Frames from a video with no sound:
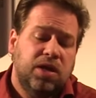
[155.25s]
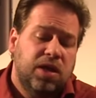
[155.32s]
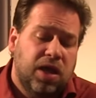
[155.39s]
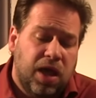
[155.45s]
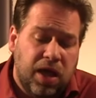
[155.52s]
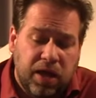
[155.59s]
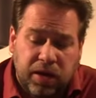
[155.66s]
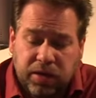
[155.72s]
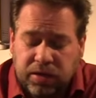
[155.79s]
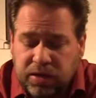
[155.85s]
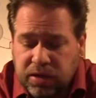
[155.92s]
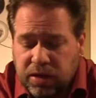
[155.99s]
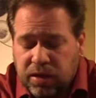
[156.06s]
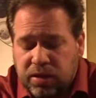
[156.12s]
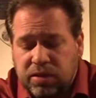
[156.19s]
And
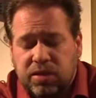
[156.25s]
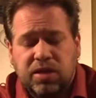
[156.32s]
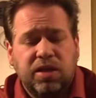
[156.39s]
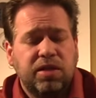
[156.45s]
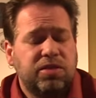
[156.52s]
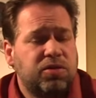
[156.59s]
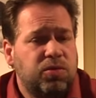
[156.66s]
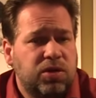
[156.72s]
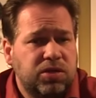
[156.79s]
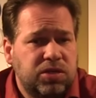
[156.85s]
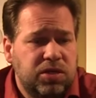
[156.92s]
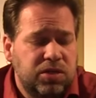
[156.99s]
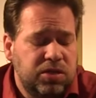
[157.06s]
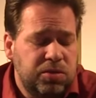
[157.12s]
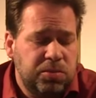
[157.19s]
the other
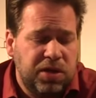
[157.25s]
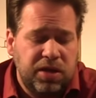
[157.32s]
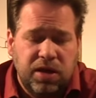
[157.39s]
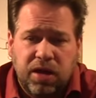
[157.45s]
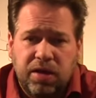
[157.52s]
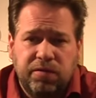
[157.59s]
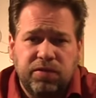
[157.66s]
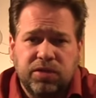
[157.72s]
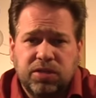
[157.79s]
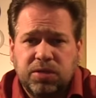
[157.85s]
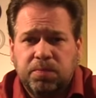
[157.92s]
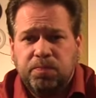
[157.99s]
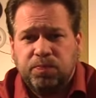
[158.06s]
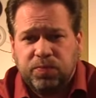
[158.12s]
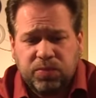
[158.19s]
question you may have is
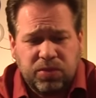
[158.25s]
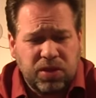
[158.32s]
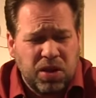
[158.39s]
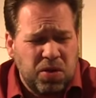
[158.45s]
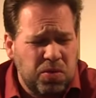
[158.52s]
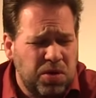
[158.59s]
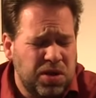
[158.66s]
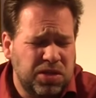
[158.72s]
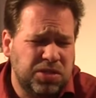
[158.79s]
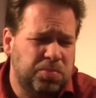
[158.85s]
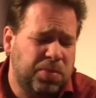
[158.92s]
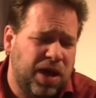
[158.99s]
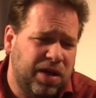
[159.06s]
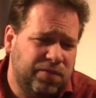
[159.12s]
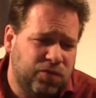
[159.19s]
it
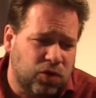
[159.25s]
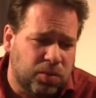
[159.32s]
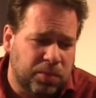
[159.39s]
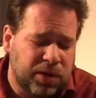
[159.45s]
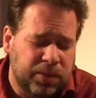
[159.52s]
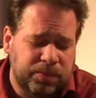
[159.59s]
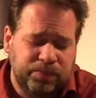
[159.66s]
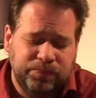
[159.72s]
bad for me?